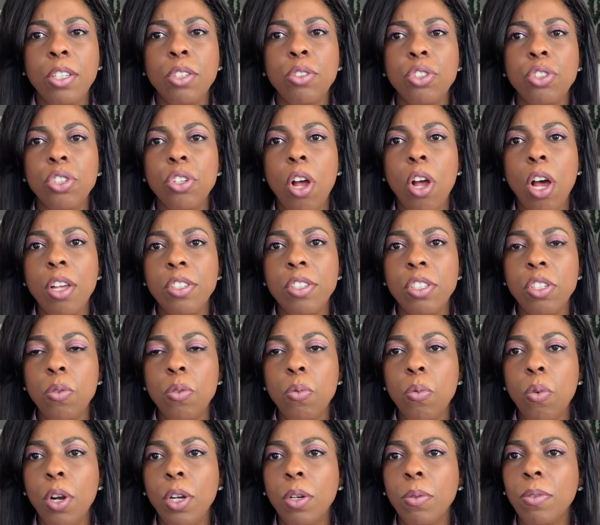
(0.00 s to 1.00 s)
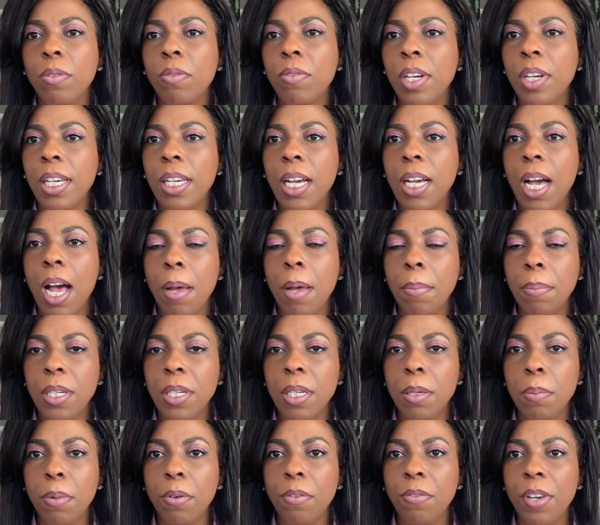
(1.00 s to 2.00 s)
You should also work with very
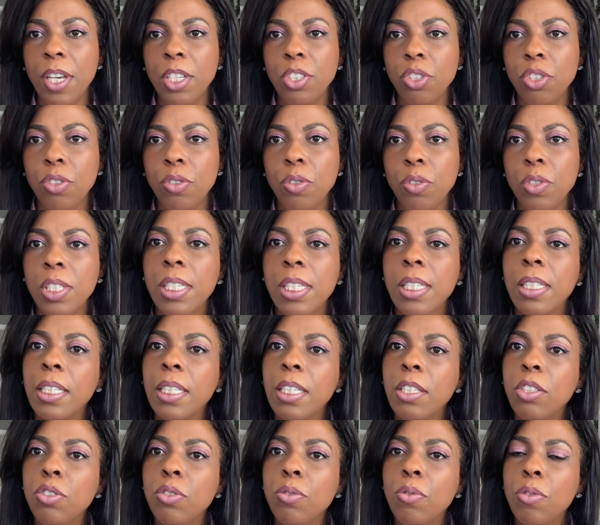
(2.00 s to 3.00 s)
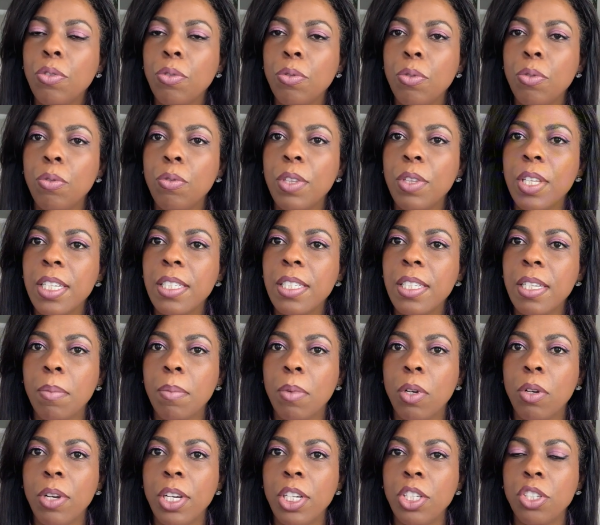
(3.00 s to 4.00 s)
competent professionals to lead you through this
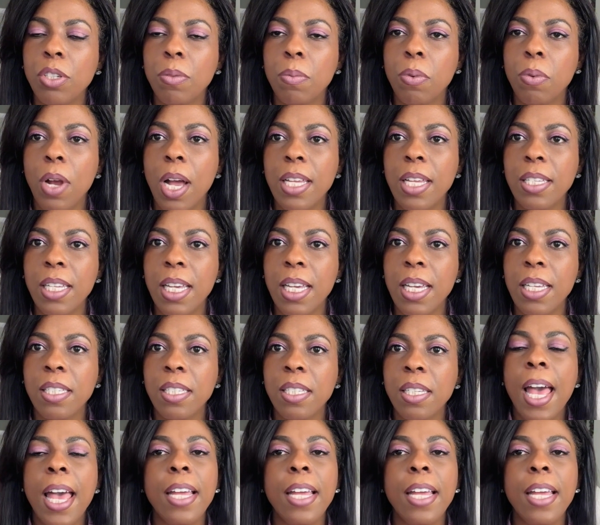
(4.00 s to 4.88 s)
immigration process.